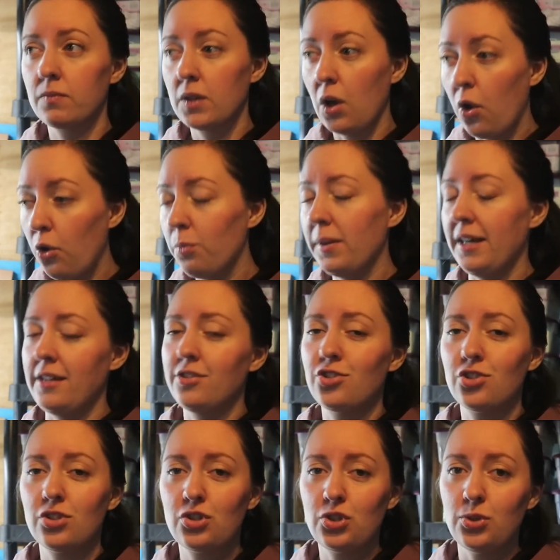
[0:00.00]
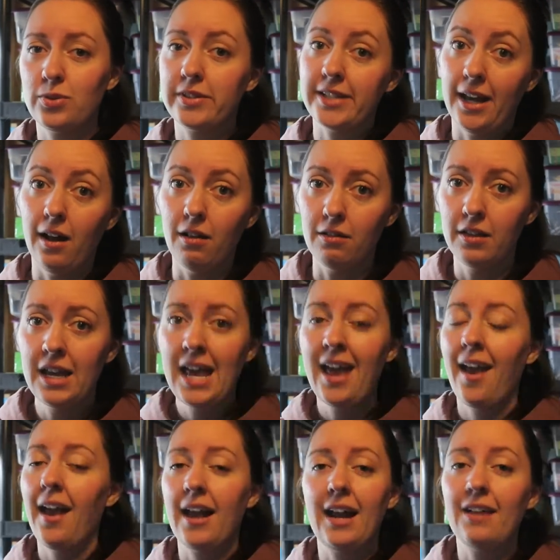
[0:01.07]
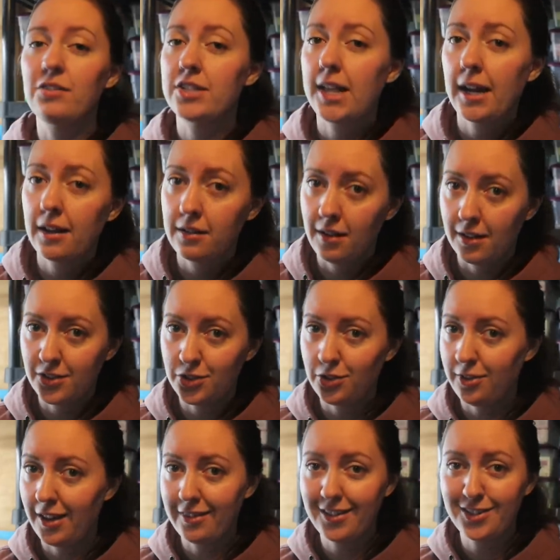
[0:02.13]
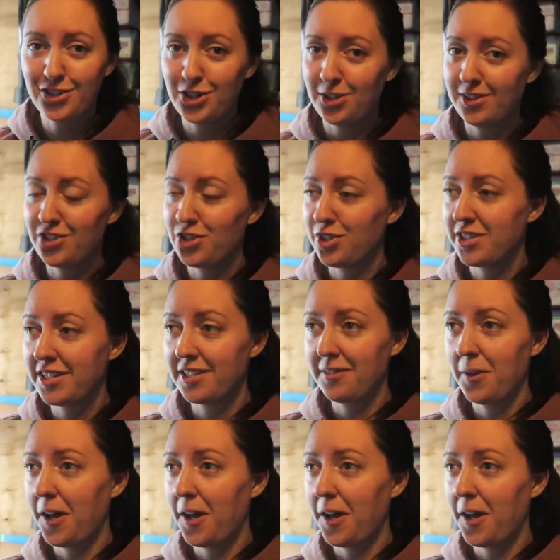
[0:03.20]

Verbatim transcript: a whole bunch to sell and I've decided not to do that this year. It's just